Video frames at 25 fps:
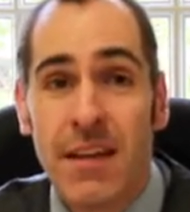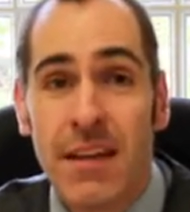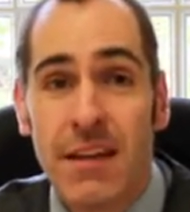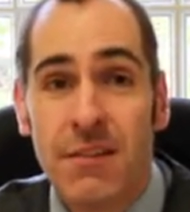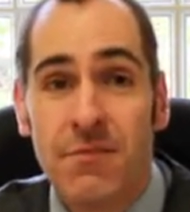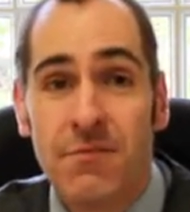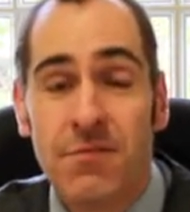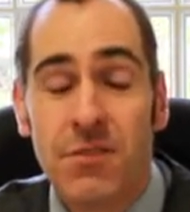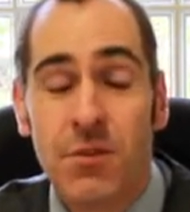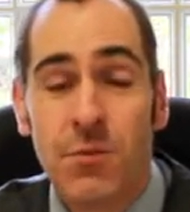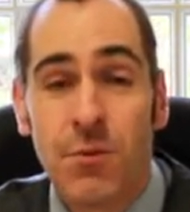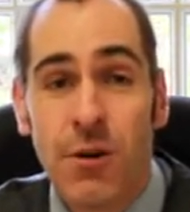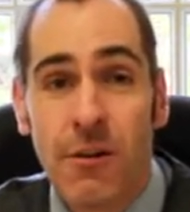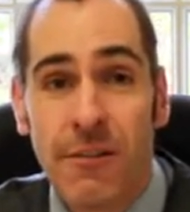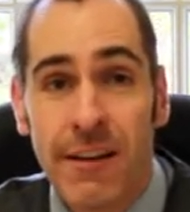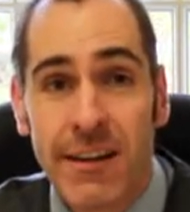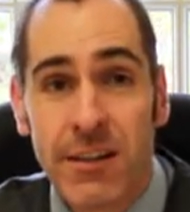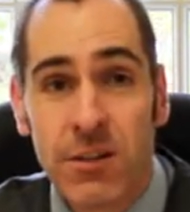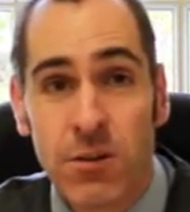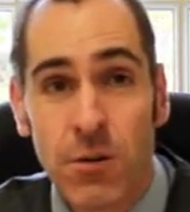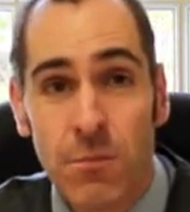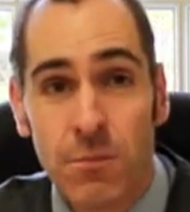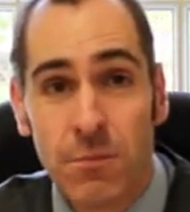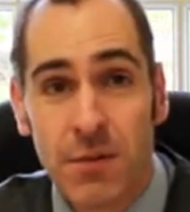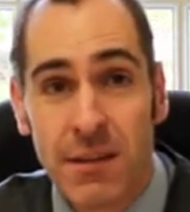if you are a
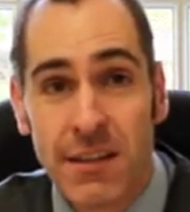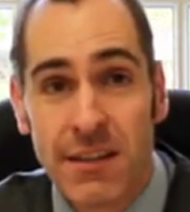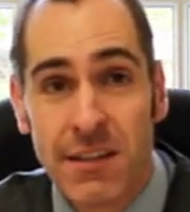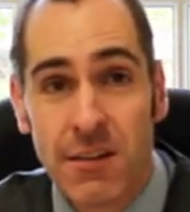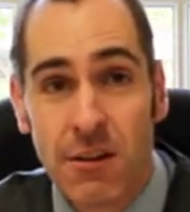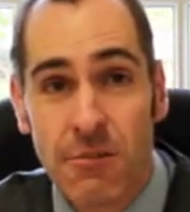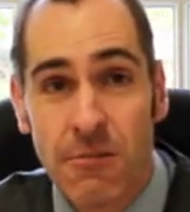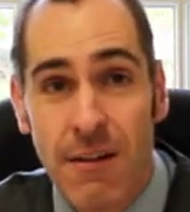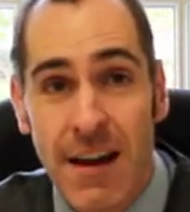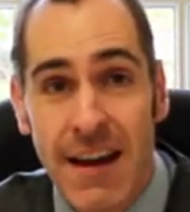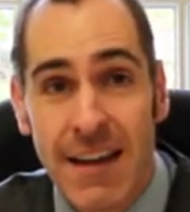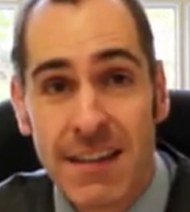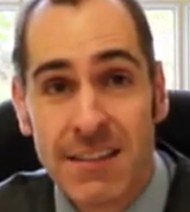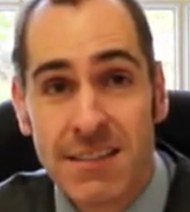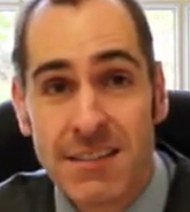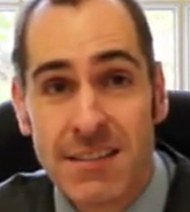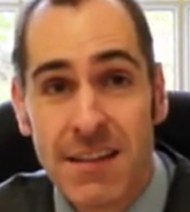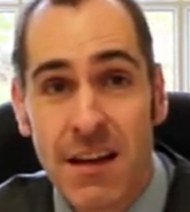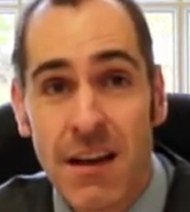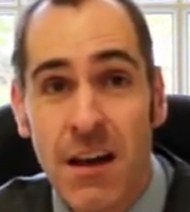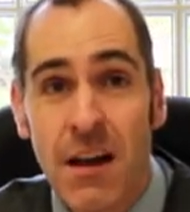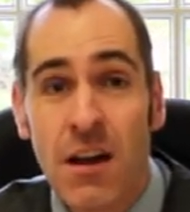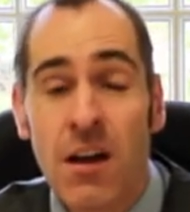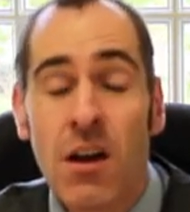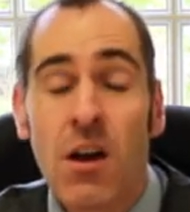company
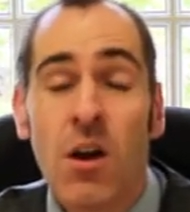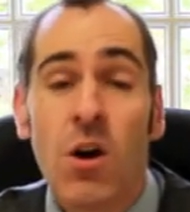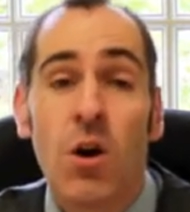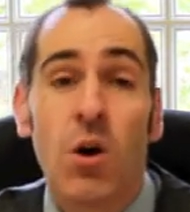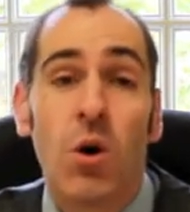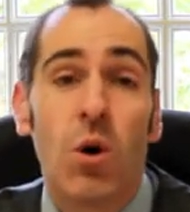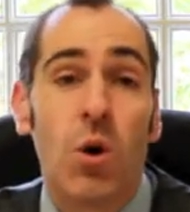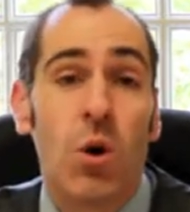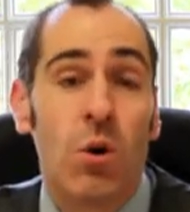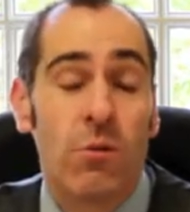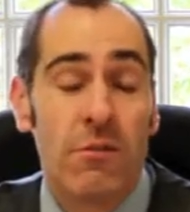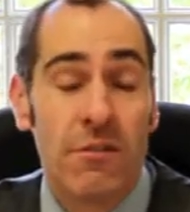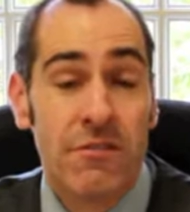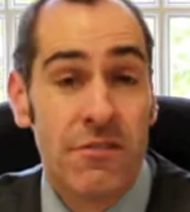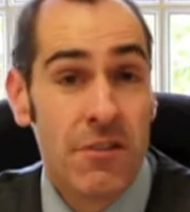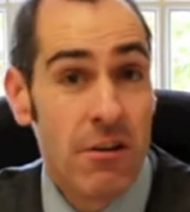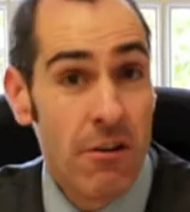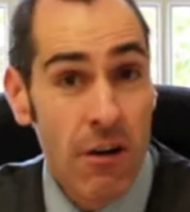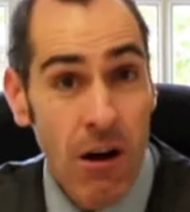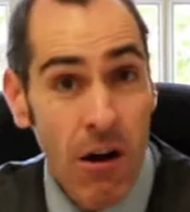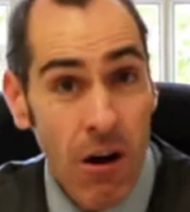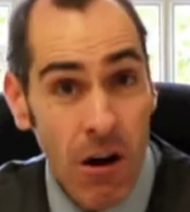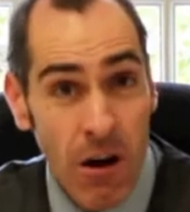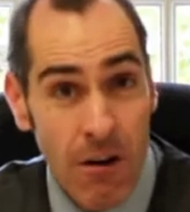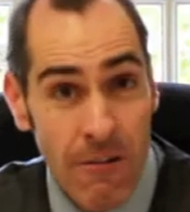director, or if
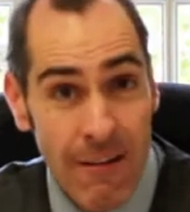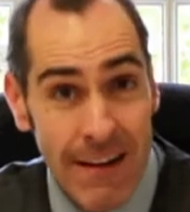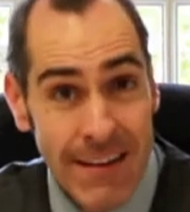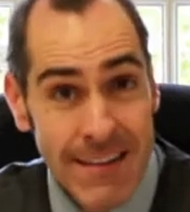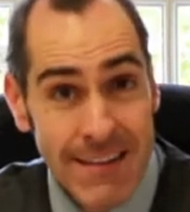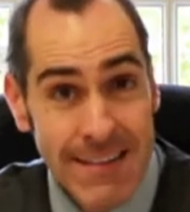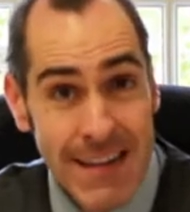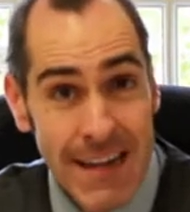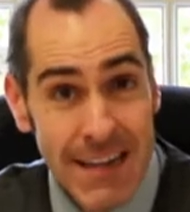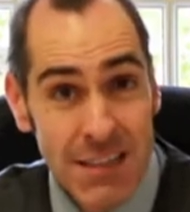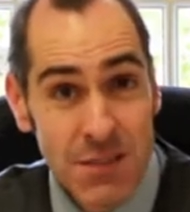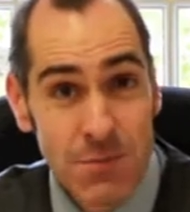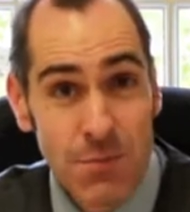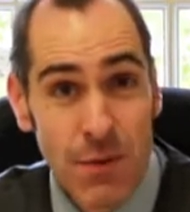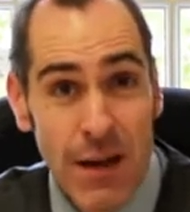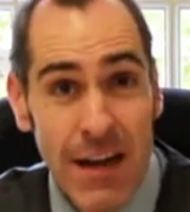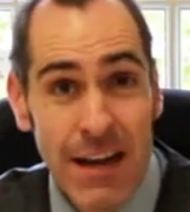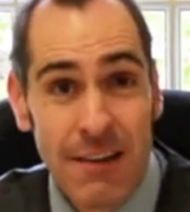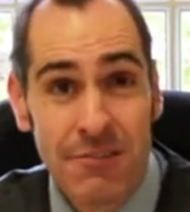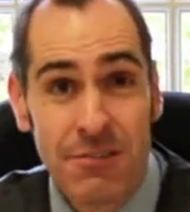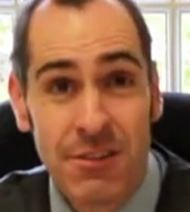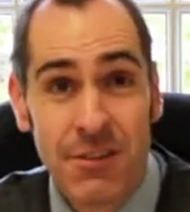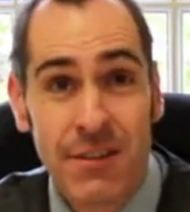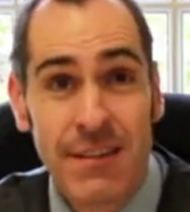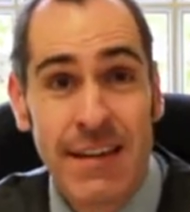you're a high rate
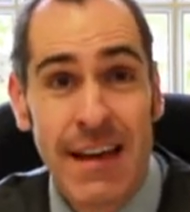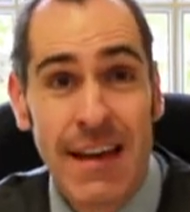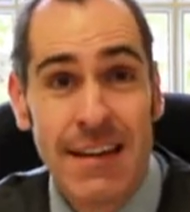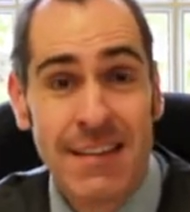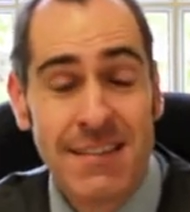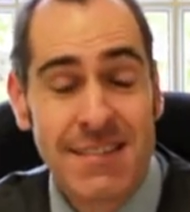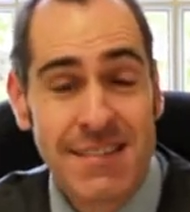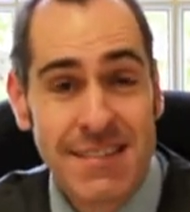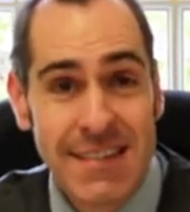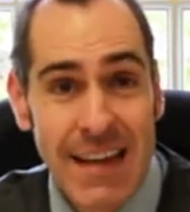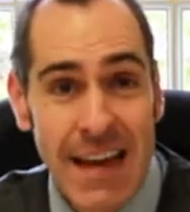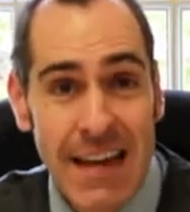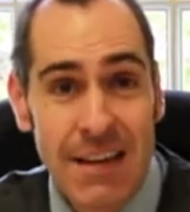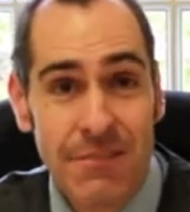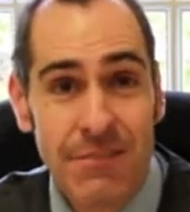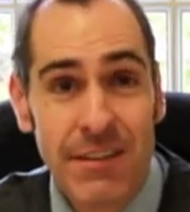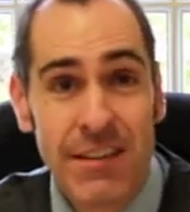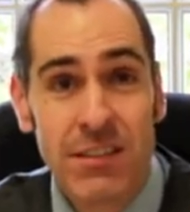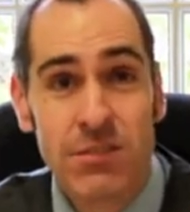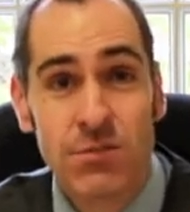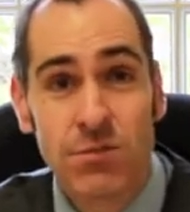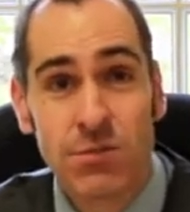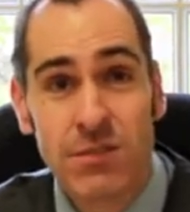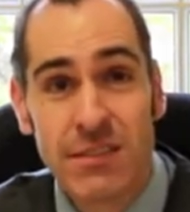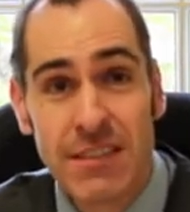taxpayer and you get
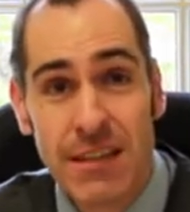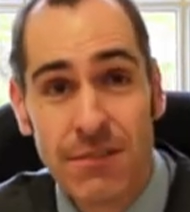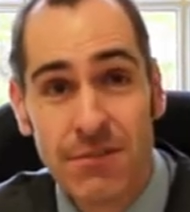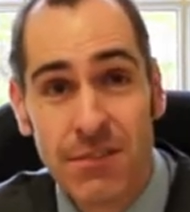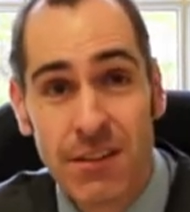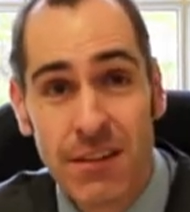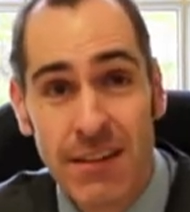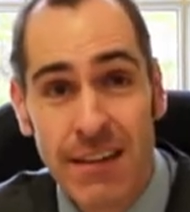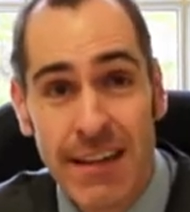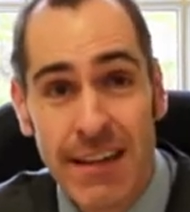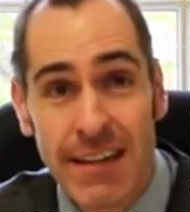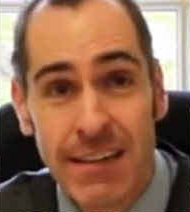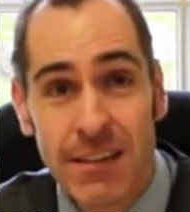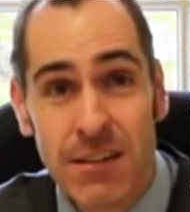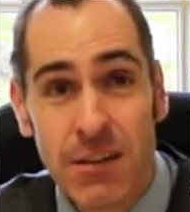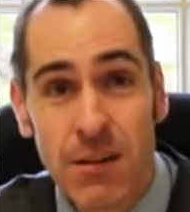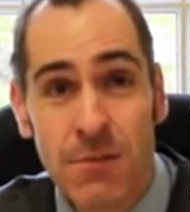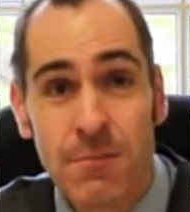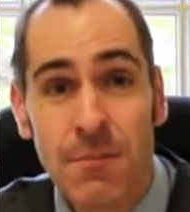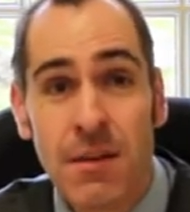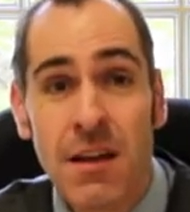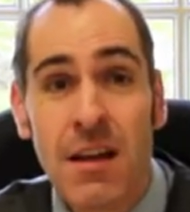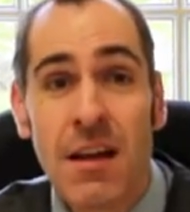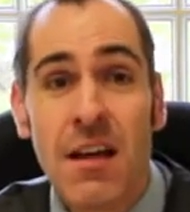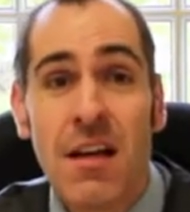savings or dividend
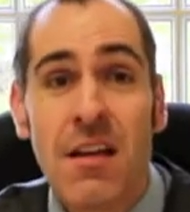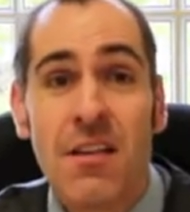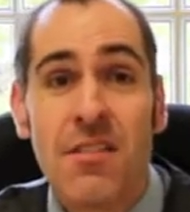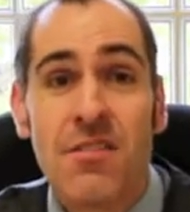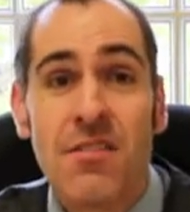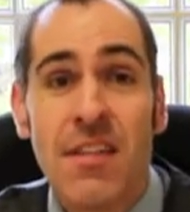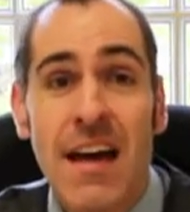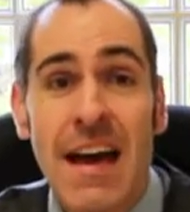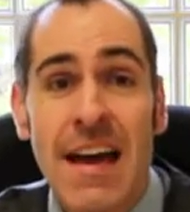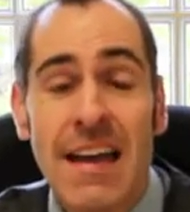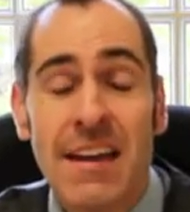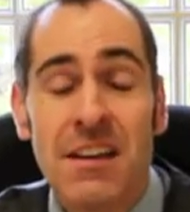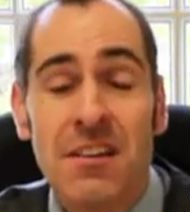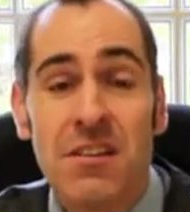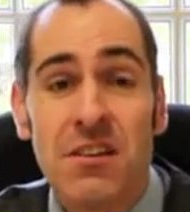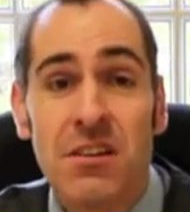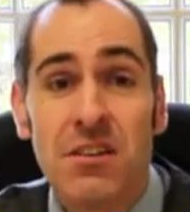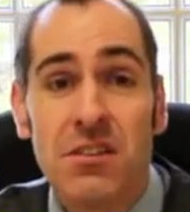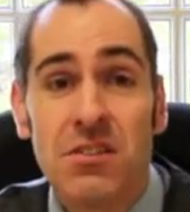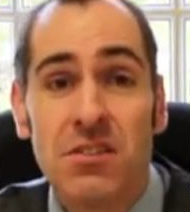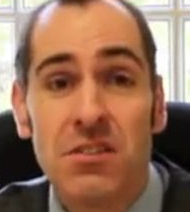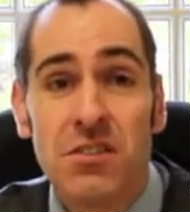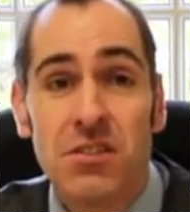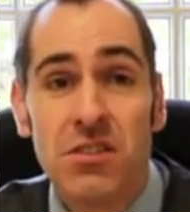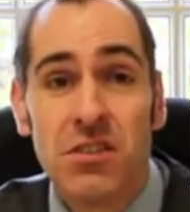income, then
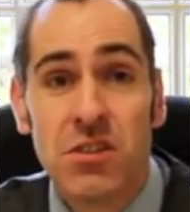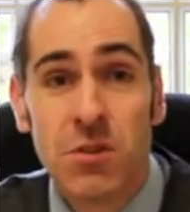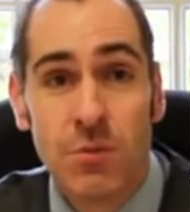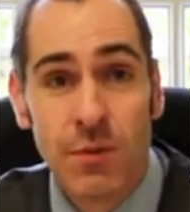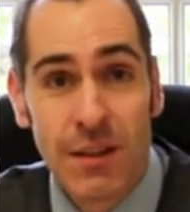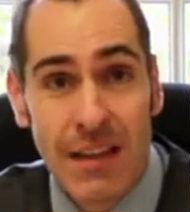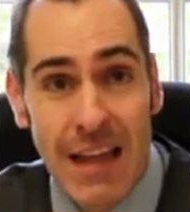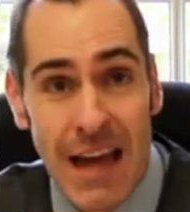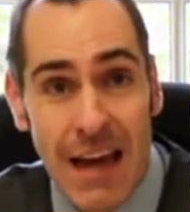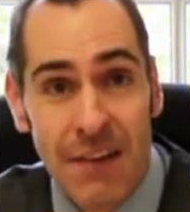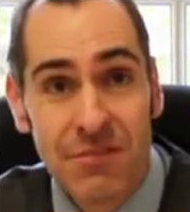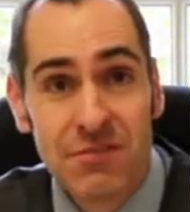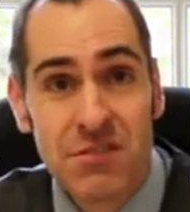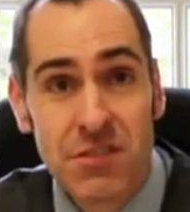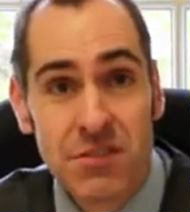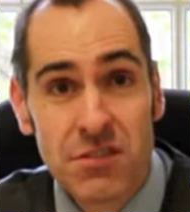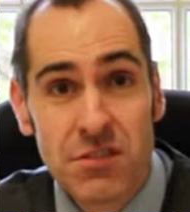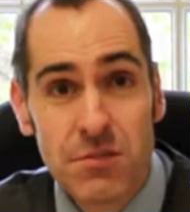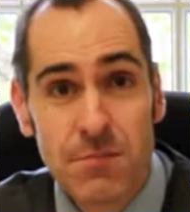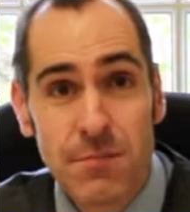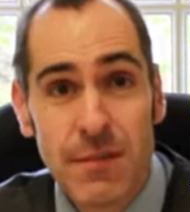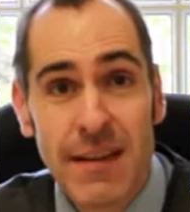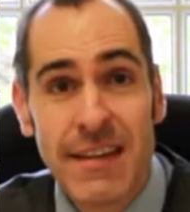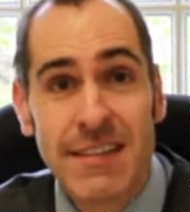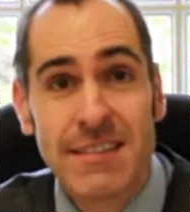you will have to
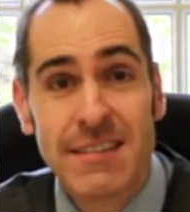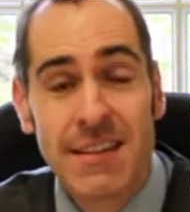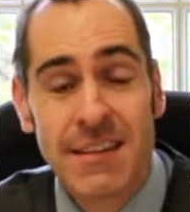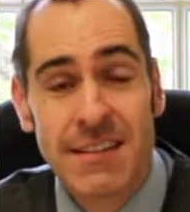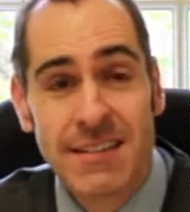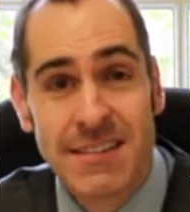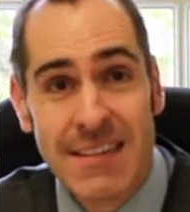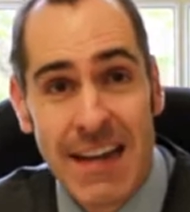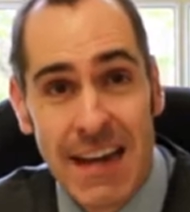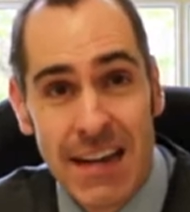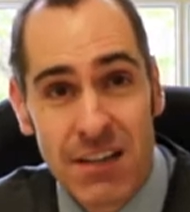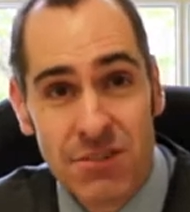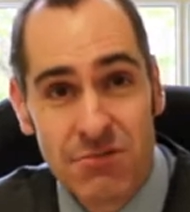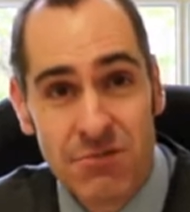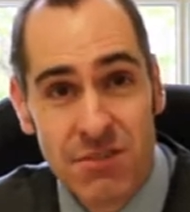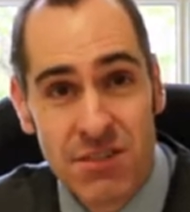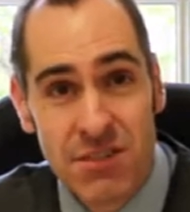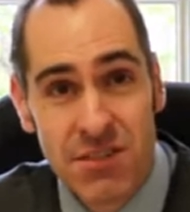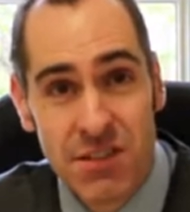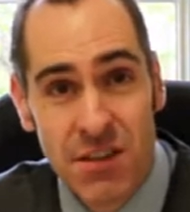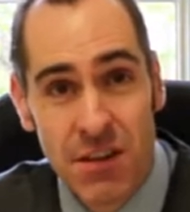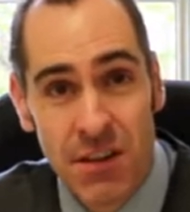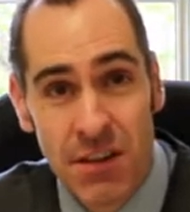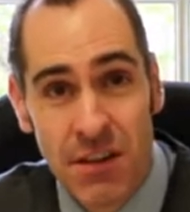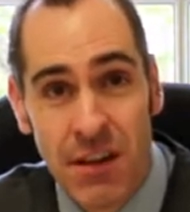submit a tax
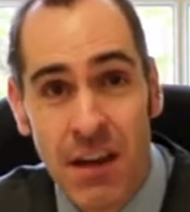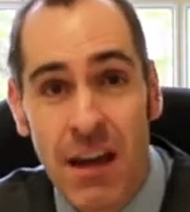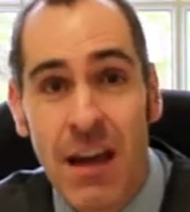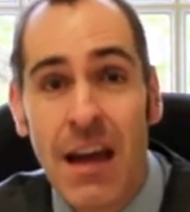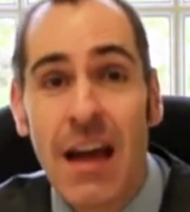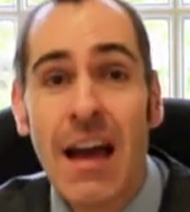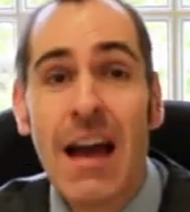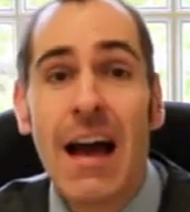return.